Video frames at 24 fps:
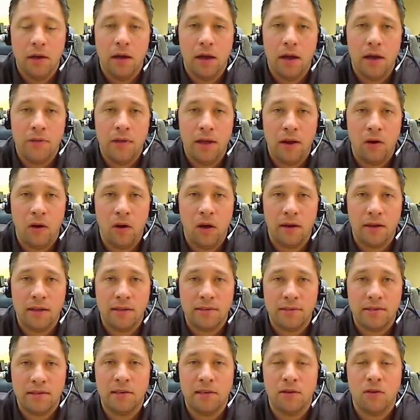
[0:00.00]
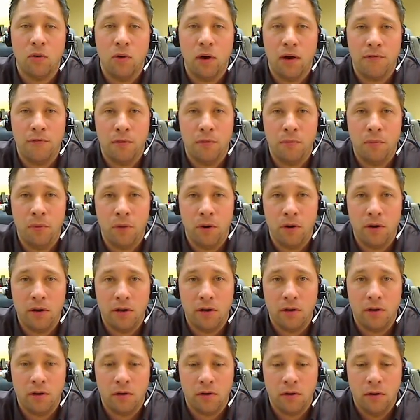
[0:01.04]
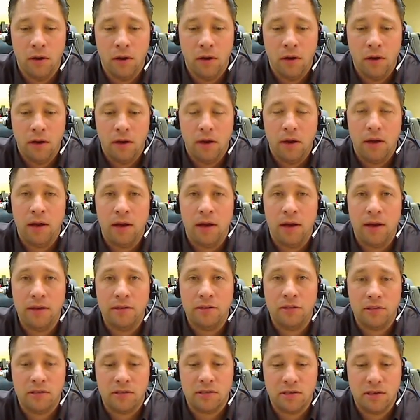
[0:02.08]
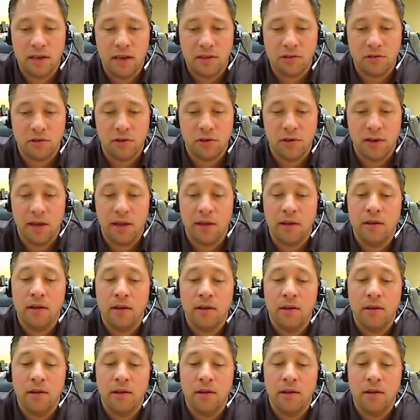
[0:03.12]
Uh, that August did go off the board here uh, just yesterday.